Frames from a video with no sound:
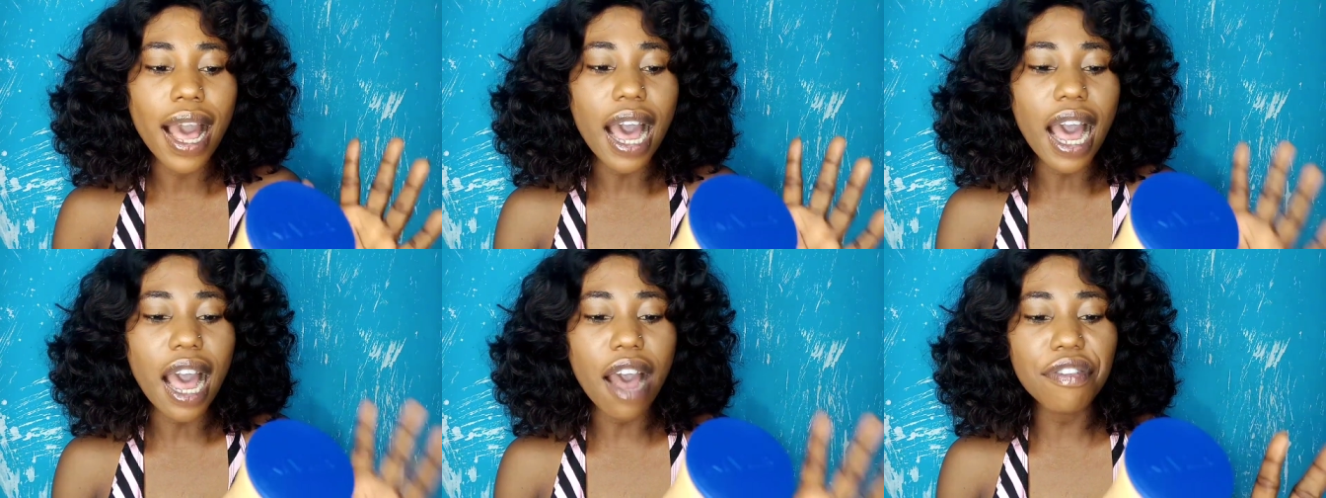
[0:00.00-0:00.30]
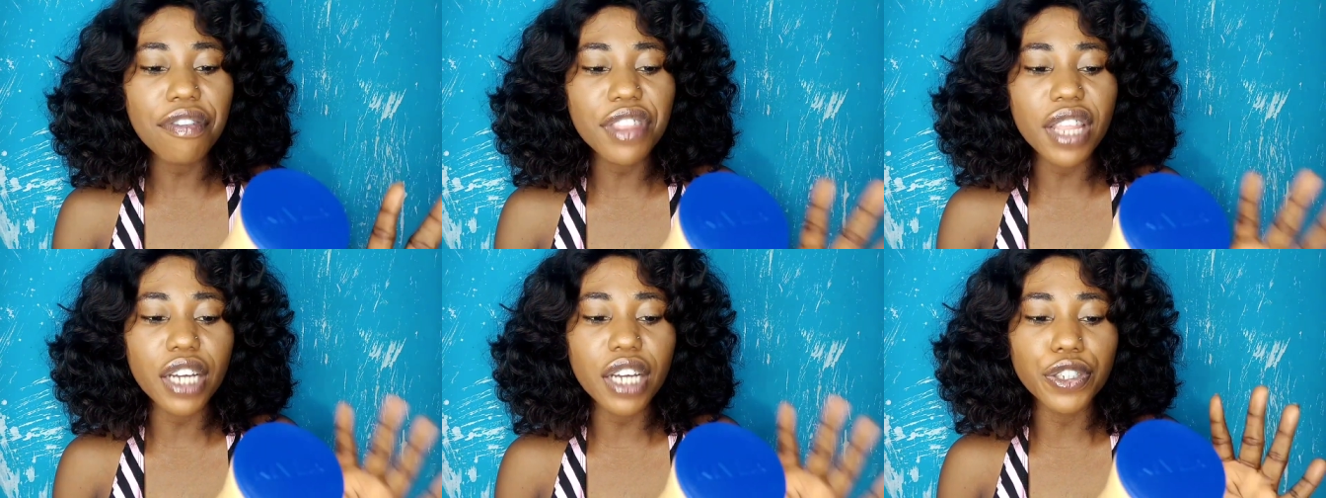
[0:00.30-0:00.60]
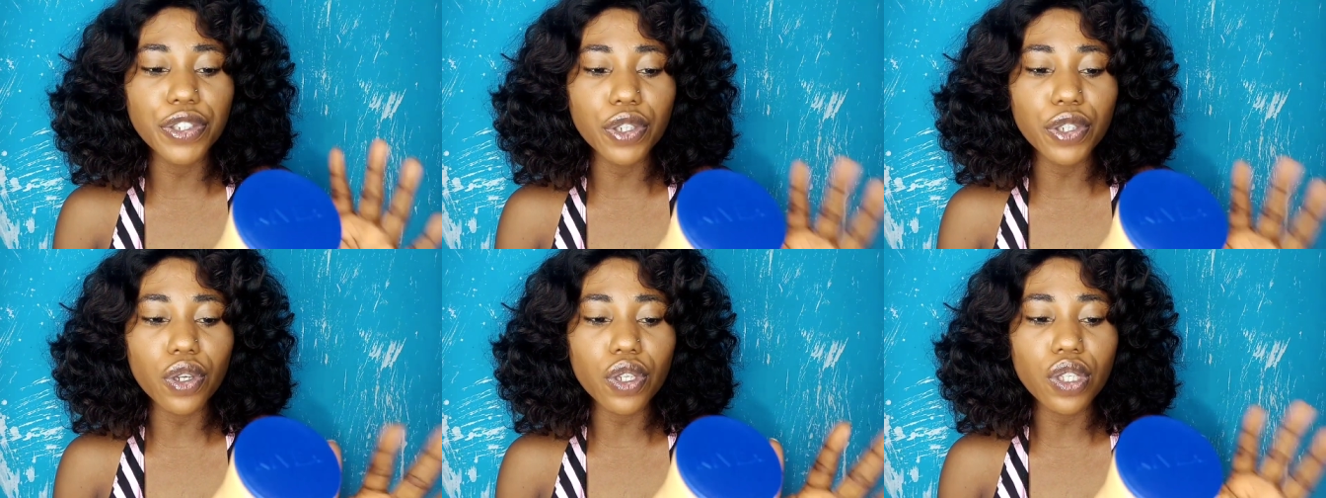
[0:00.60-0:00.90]
after
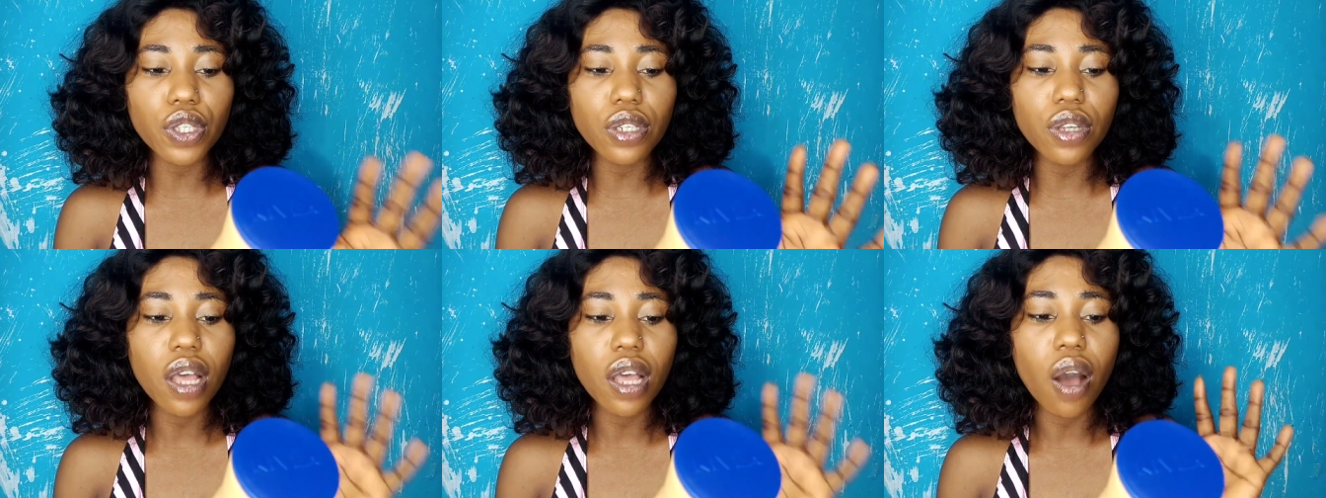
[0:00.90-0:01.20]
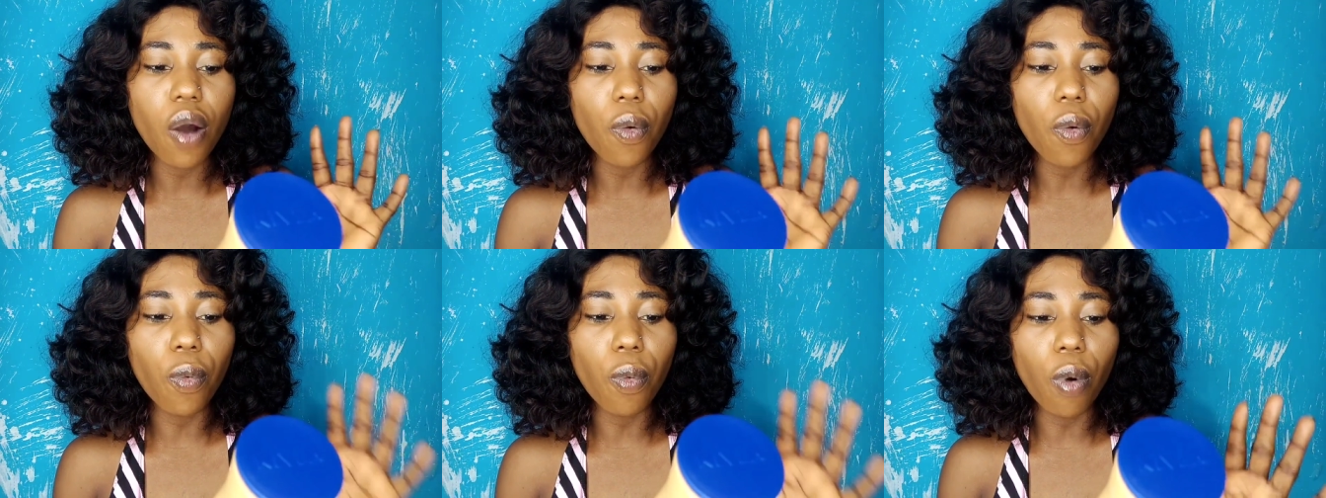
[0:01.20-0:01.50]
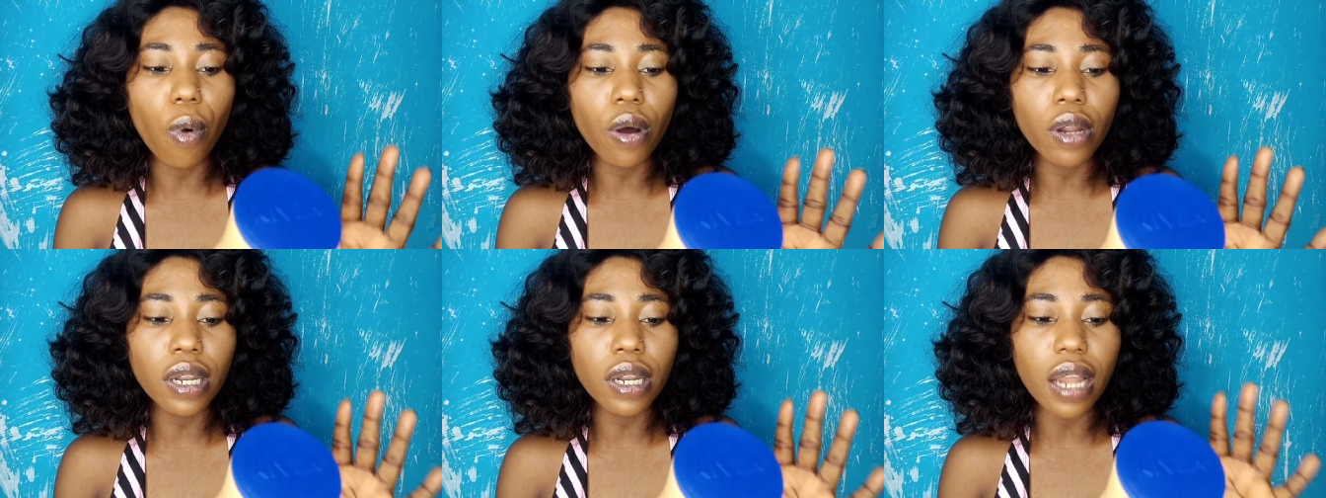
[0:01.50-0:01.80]
just
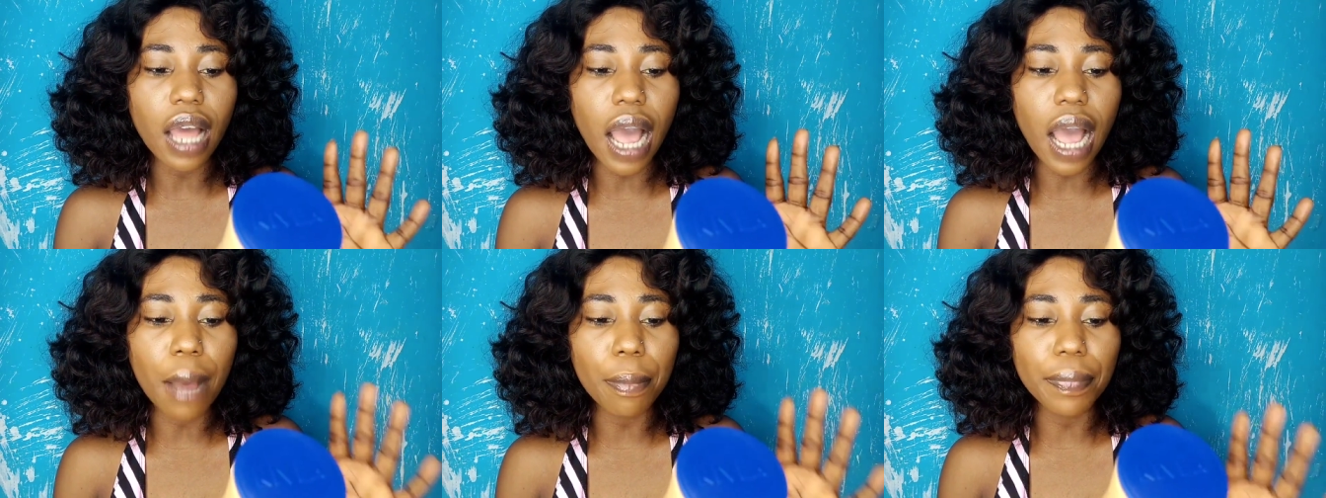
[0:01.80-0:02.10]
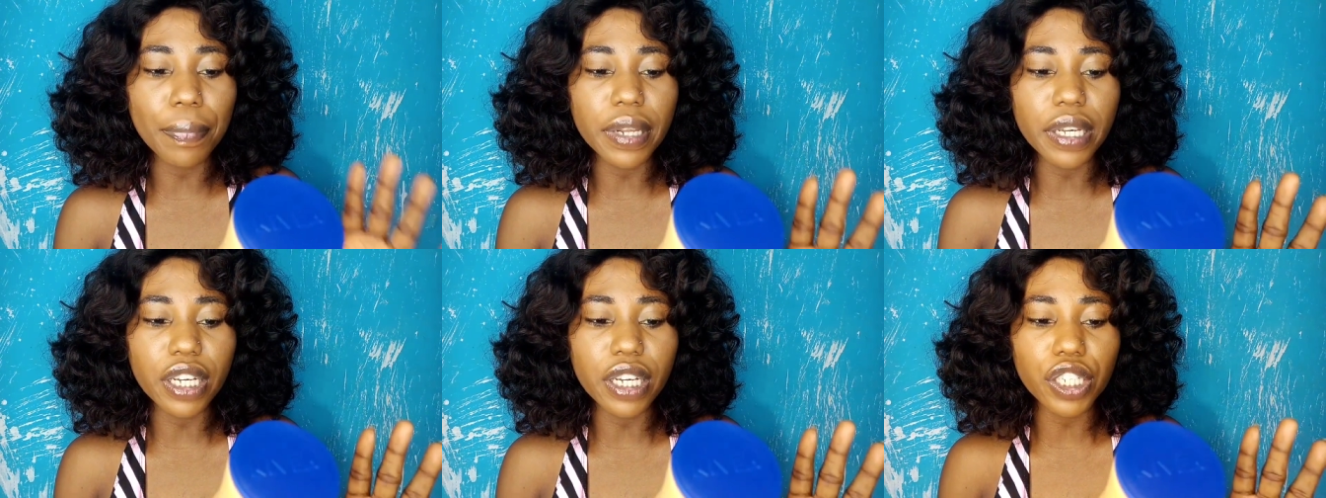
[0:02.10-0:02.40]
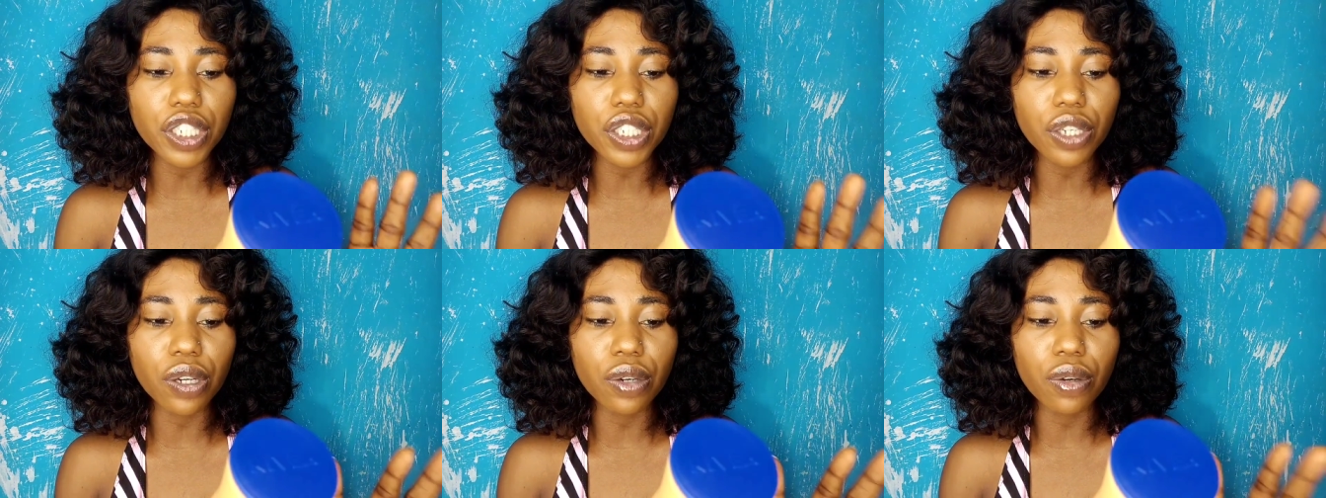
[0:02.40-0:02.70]
one
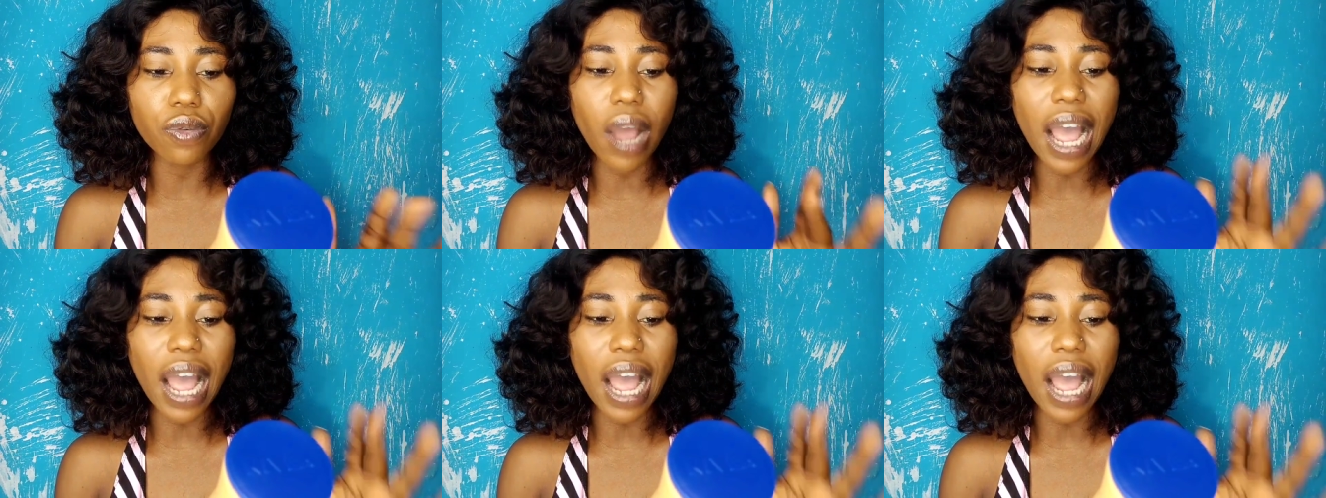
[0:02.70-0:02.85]
application